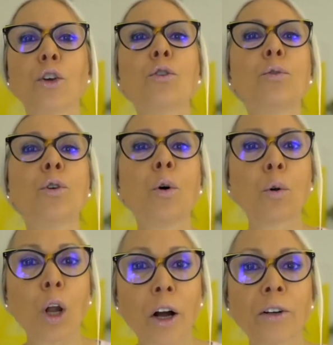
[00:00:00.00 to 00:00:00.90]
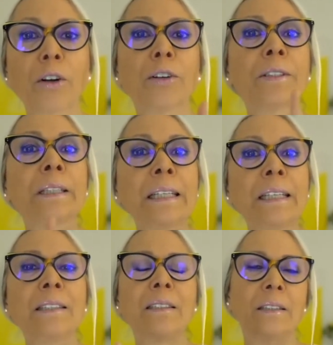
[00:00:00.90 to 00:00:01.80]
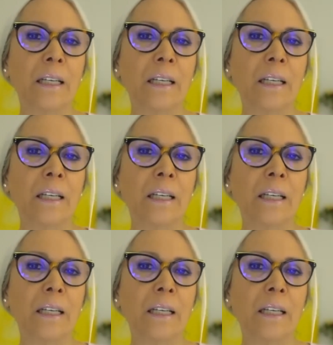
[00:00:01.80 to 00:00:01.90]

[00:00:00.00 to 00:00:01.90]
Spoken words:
you no longer need